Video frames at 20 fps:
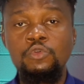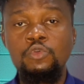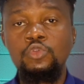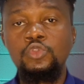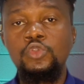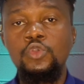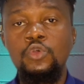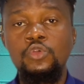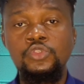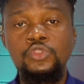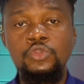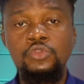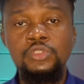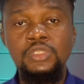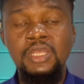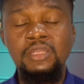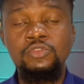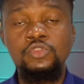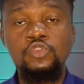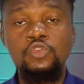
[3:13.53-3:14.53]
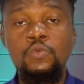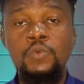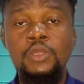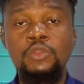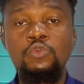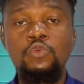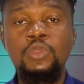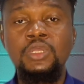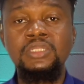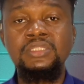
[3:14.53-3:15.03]
good consultant,
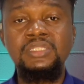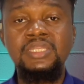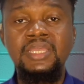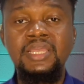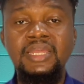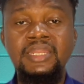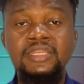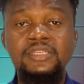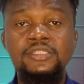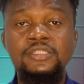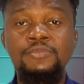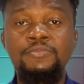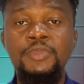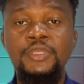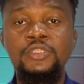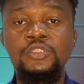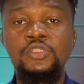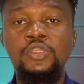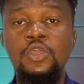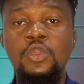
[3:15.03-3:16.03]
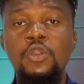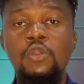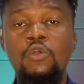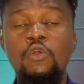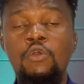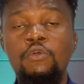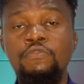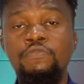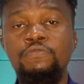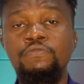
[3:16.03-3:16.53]
someone who can take an estimate
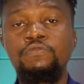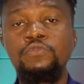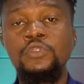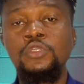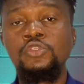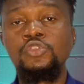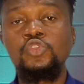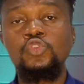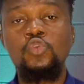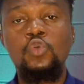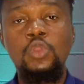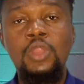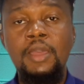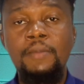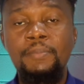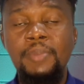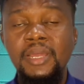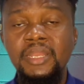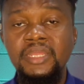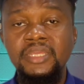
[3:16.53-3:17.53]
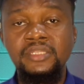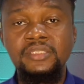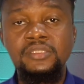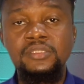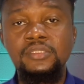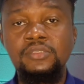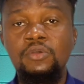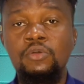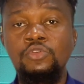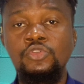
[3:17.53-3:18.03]
of the solar
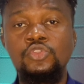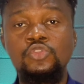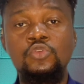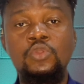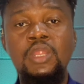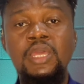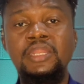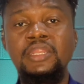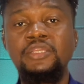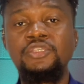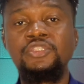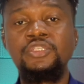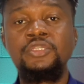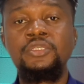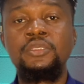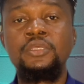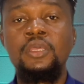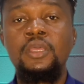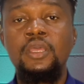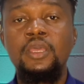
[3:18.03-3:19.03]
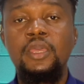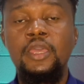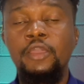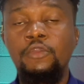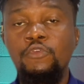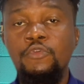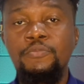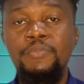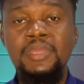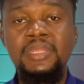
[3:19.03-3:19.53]
panels or solar energy
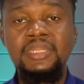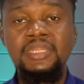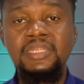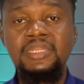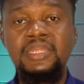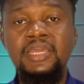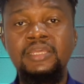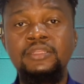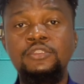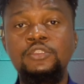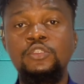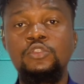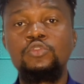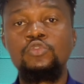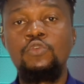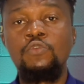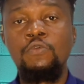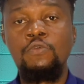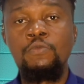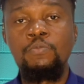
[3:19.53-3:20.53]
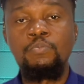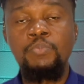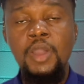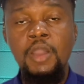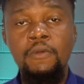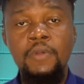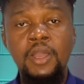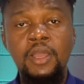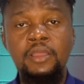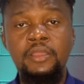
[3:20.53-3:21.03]
equipment needed to
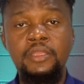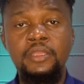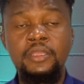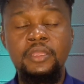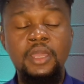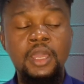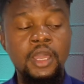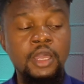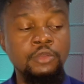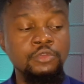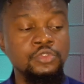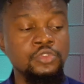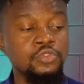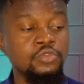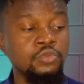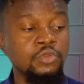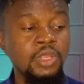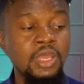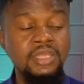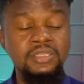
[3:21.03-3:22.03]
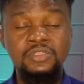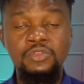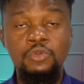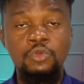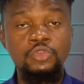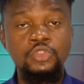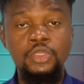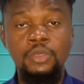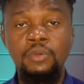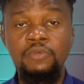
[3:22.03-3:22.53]
power a house. So that's the
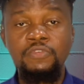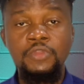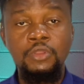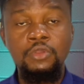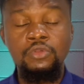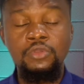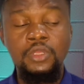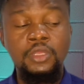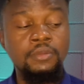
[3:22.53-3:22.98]
whole job of a